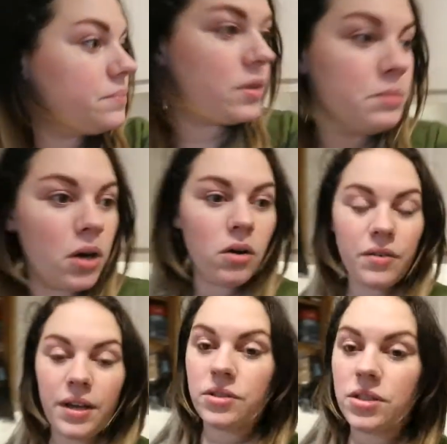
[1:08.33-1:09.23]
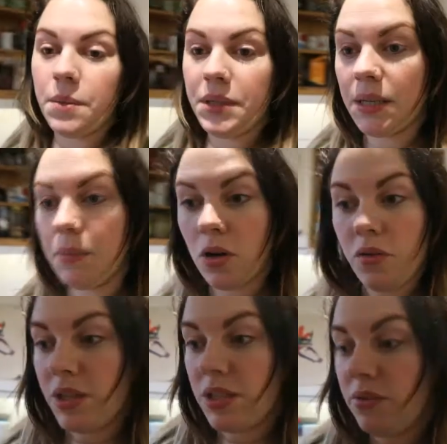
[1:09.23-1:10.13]
with my coffee. I just come in to get my
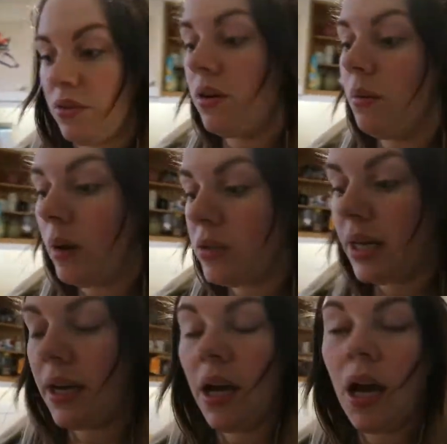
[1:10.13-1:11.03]
coffee because I forgot about it.